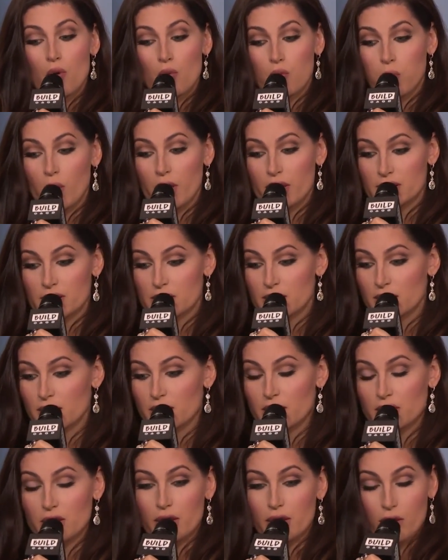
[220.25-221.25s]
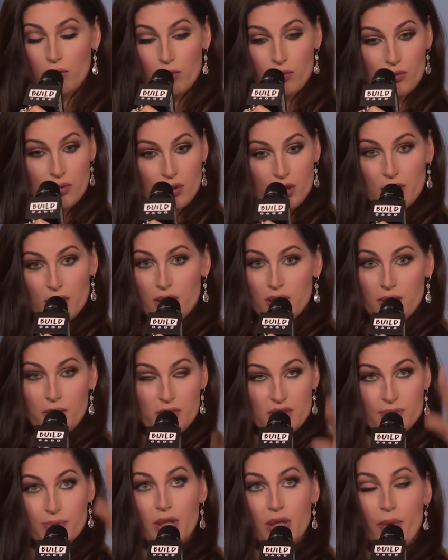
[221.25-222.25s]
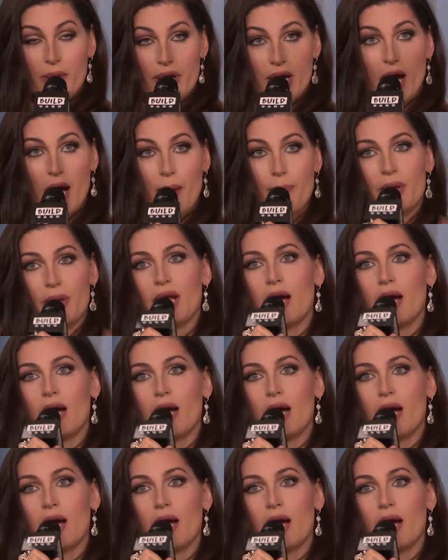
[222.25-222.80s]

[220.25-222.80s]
was, you know, it, was blowing up.